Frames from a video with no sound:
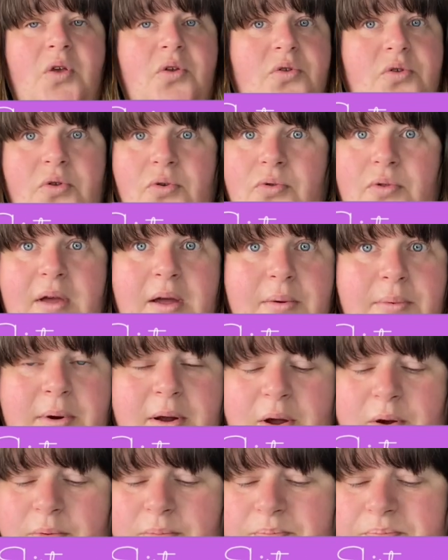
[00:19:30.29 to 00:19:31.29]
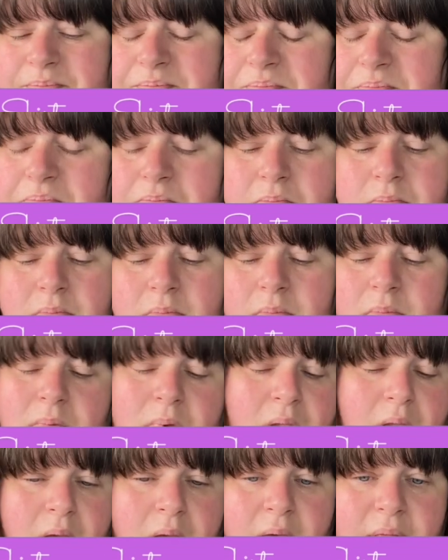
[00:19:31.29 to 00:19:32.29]
So there we go.
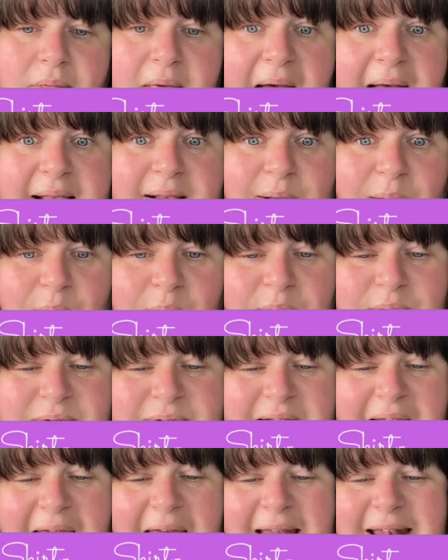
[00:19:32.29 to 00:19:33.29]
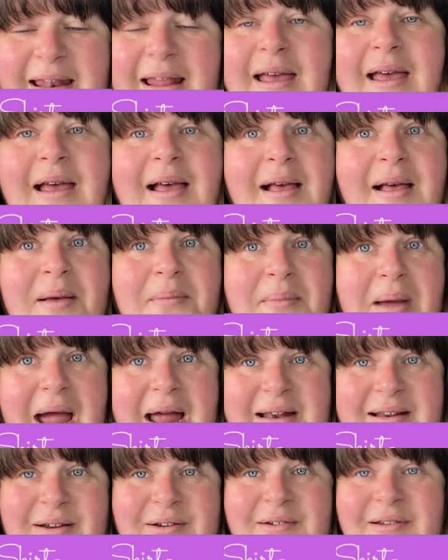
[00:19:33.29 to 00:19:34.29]
That's all 10
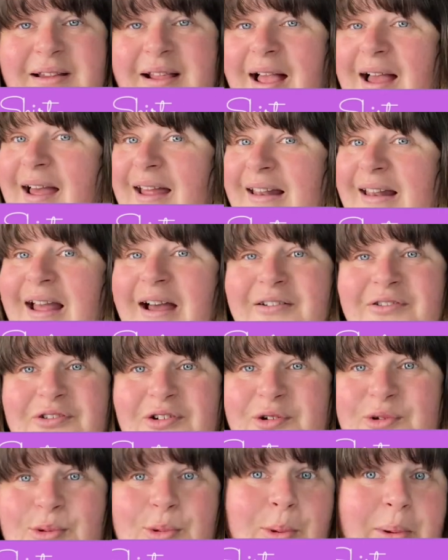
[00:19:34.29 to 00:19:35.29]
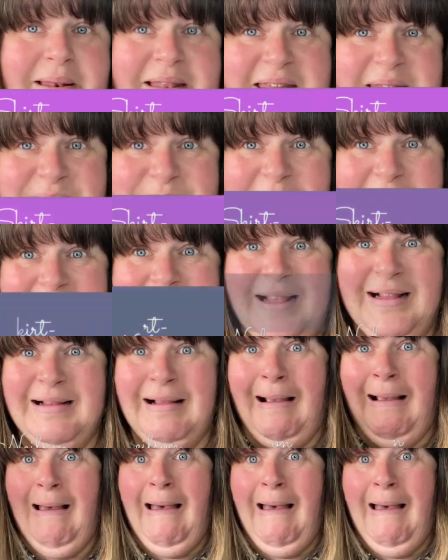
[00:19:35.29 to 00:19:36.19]
patterns in under 20 minutes.